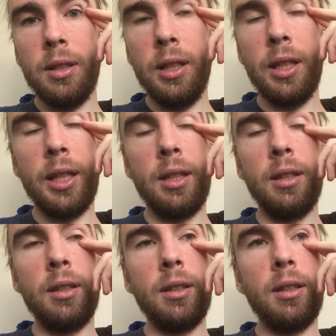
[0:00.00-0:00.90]
And
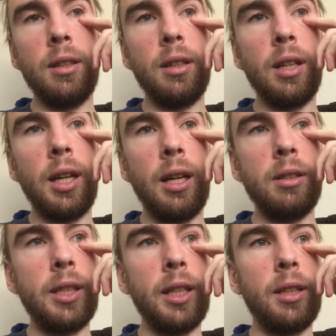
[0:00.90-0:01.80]
then I'll
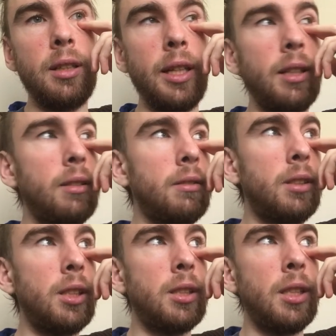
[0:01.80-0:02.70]
take like
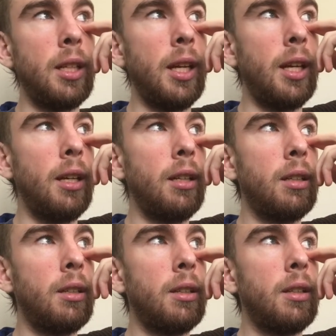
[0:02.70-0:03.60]
just today,
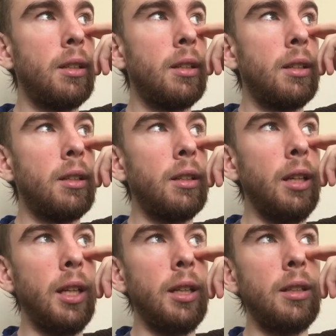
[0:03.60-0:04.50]

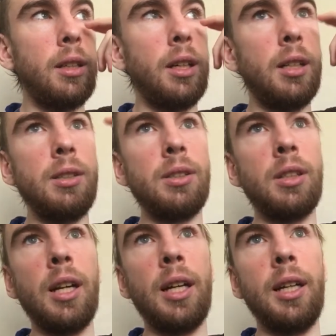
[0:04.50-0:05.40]
like I was
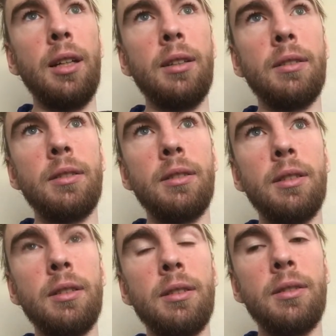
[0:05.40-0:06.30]
crying
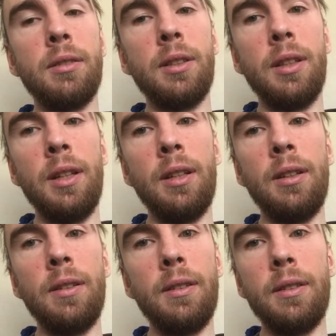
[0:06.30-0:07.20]

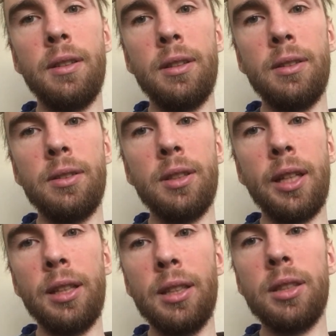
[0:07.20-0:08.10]
and it's just
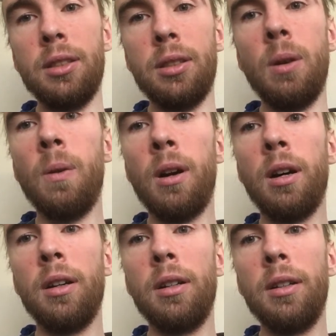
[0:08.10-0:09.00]
like this is so
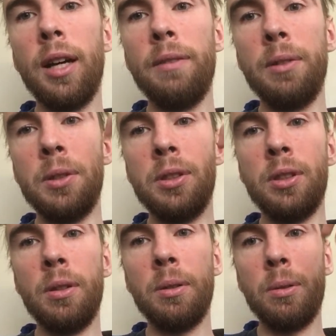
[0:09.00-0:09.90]
hard. I feel
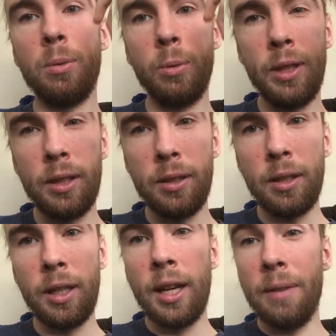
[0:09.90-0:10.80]
so weird.
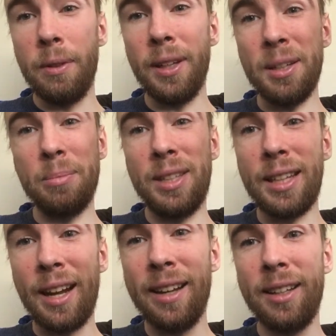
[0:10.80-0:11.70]
I feel like I'm
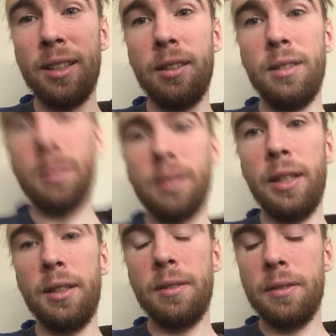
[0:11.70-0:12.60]
dying.
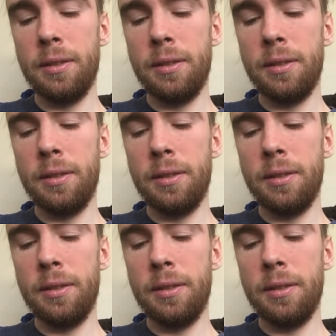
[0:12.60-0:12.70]
Like